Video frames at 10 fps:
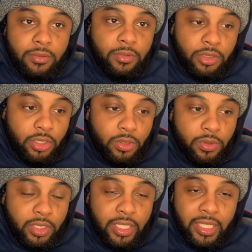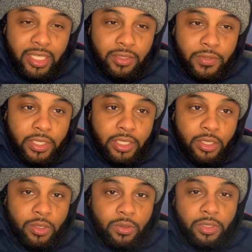So today's
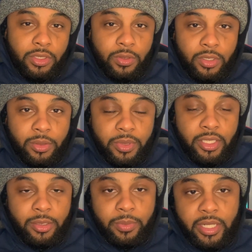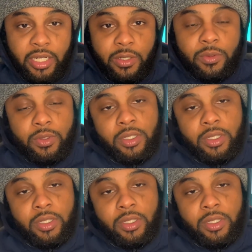video is going to be about